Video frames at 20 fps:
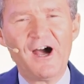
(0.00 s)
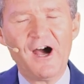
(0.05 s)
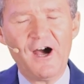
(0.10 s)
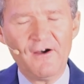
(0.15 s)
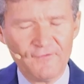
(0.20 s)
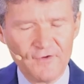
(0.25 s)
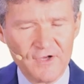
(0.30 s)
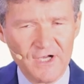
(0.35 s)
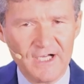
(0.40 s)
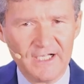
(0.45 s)

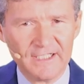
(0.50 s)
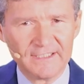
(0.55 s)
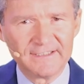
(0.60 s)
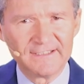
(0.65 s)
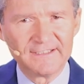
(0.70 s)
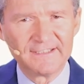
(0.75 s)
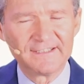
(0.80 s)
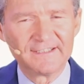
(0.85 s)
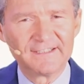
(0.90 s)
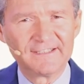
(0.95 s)
of God.
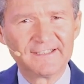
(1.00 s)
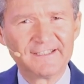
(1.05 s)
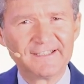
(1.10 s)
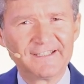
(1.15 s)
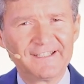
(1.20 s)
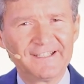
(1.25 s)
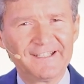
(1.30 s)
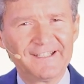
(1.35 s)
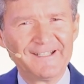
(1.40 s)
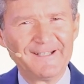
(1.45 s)

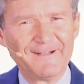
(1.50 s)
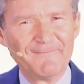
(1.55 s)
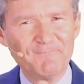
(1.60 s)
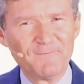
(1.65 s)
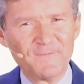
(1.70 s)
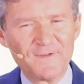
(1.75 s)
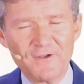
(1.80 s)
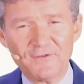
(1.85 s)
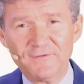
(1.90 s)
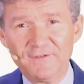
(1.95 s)

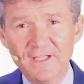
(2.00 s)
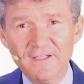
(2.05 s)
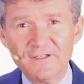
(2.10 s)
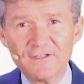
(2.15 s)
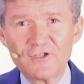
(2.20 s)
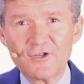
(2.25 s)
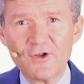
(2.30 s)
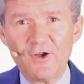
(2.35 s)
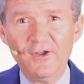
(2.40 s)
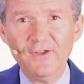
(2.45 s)
So this
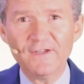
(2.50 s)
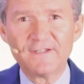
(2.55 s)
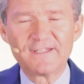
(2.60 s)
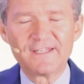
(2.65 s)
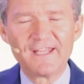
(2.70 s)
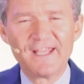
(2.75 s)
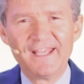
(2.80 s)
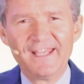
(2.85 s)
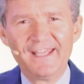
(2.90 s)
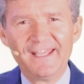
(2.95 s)
choice